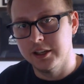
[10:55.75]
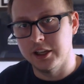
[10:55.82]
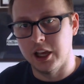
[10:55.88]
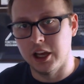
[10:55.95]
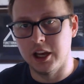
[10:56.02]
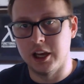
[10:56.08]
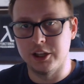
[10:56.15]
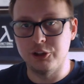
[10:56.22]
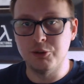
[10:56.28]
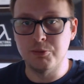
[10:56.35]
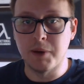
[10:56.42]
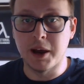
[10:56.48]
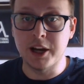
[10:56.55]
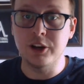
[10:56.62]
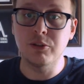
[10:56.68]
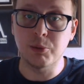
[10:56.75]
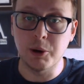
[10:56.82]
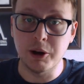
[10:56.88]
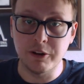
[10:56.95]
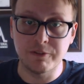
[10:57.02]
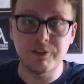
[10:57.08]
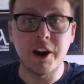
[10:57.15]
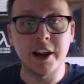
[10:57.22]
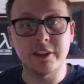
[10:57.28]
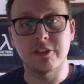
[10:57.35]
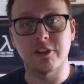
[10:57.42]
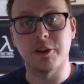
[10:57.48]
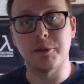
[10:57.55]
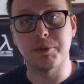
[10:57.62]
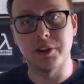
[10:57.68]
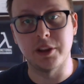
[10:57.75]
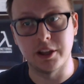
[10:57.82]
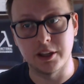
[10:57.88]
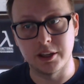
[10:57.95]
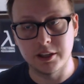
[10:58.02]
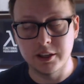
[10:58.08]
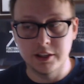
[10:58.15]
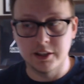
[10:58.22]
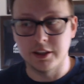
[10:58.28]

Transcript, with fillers: Uh, you might as well find something